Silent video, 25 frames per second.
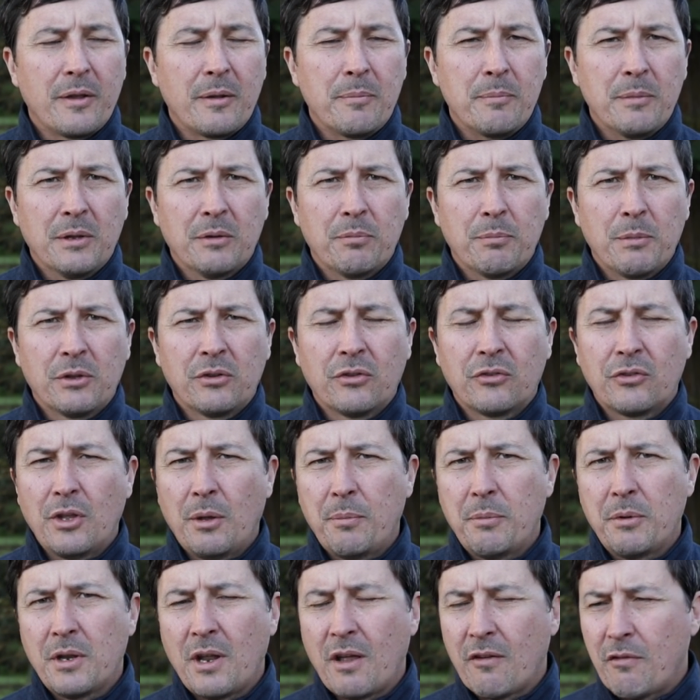And Mrs.
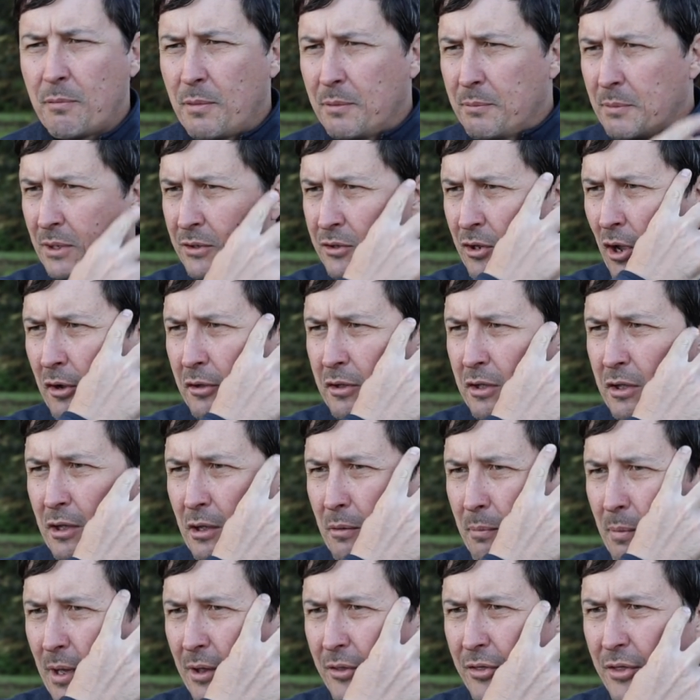W and I have been talking
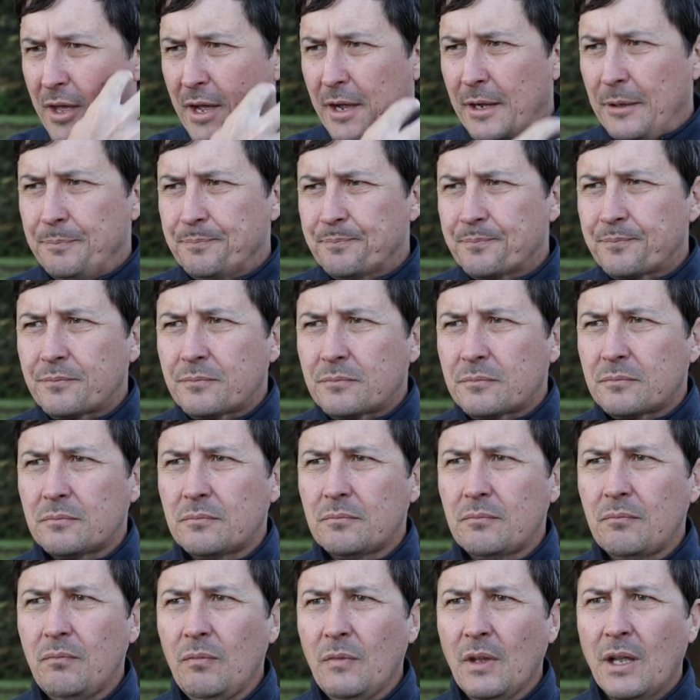about that
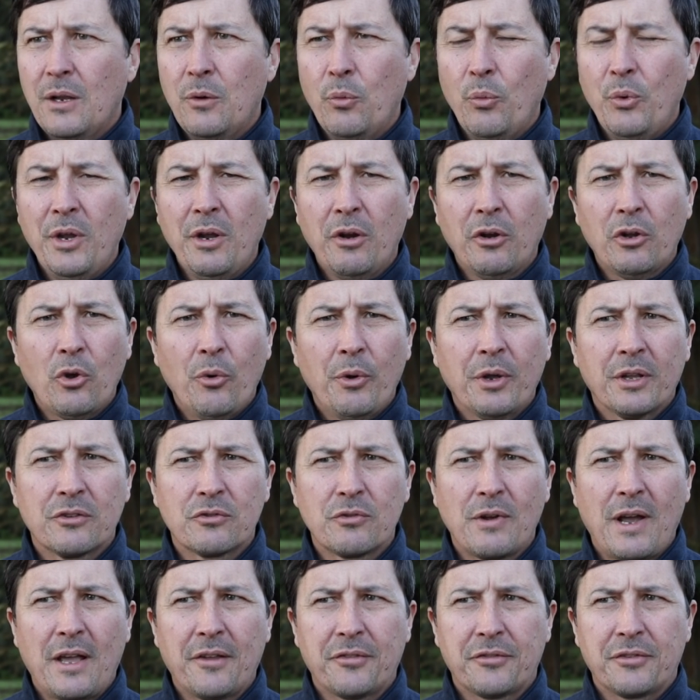when we are going
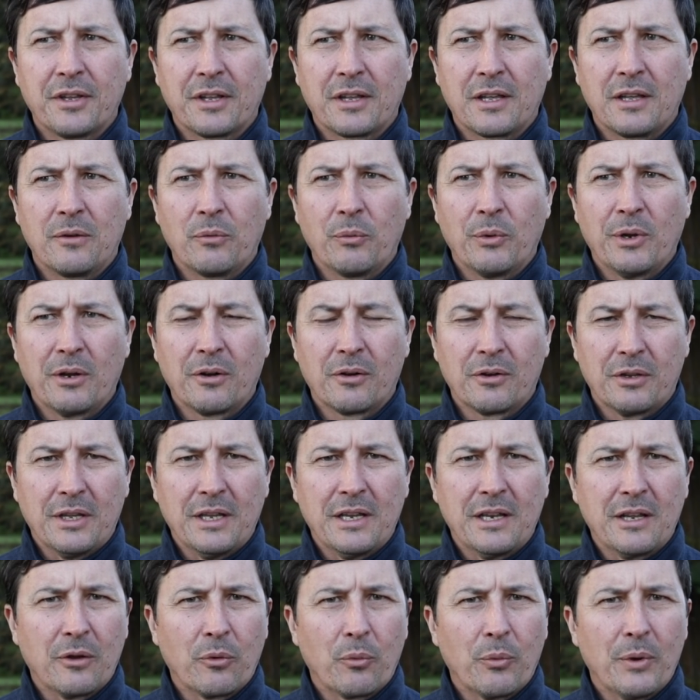drastic and we are
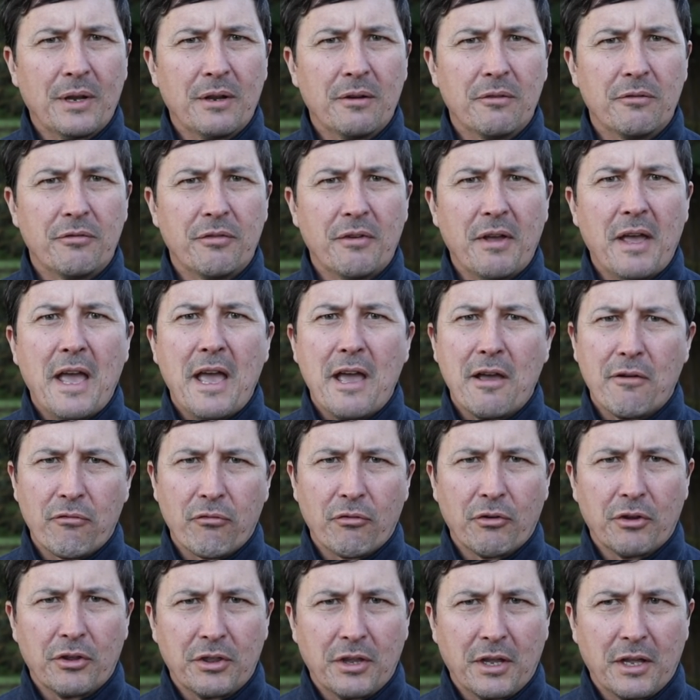getting rid of
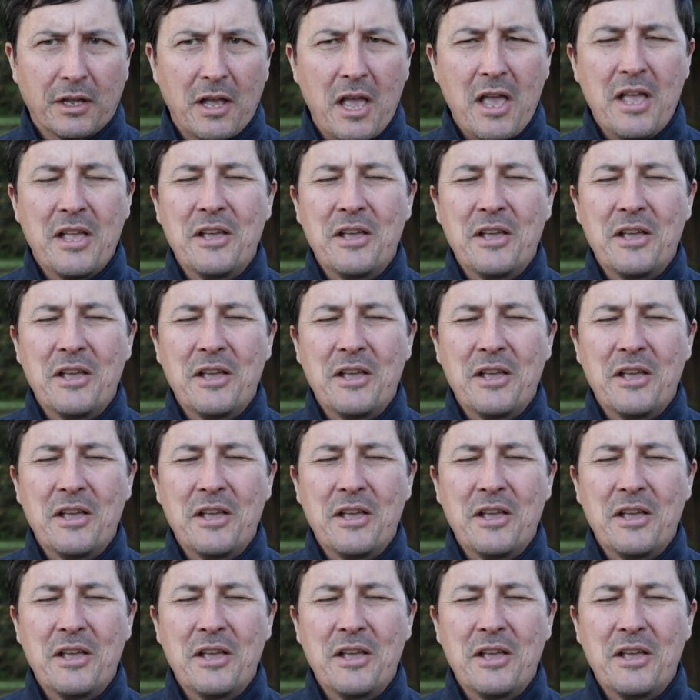everything.